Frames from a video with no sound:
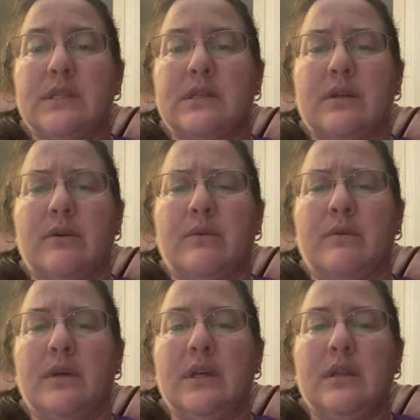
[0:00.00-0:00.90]
So
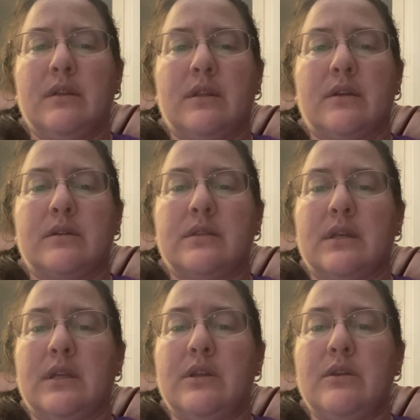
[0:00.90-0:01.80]
there's
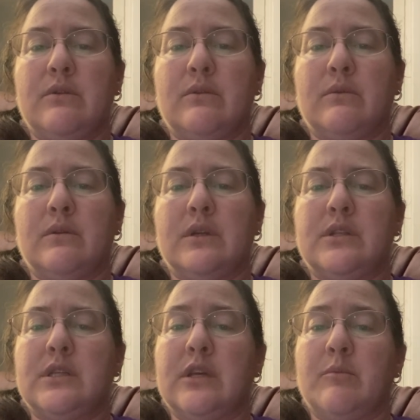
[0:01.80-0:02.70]
a new
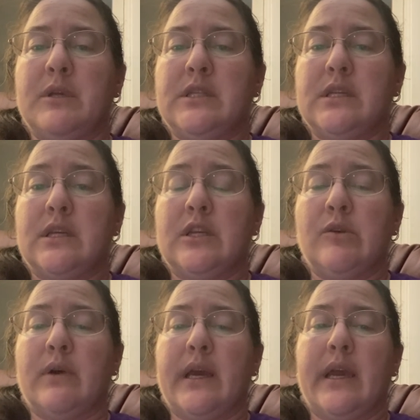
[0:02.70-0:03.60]

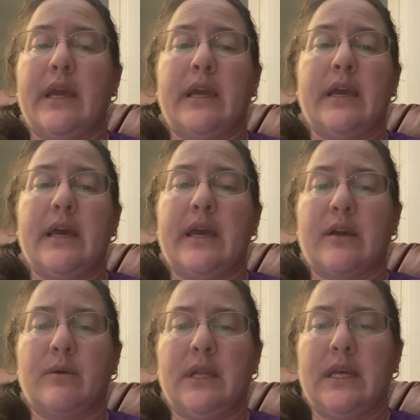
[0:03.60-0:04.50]
GLBTQIA
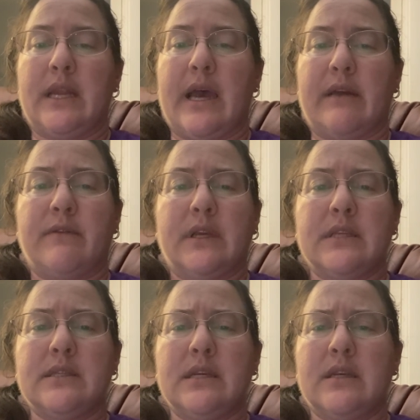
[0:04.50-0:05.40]
Equity and
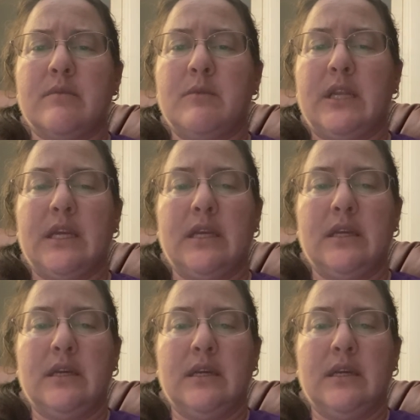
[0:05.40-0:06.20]
Advocacy Committee.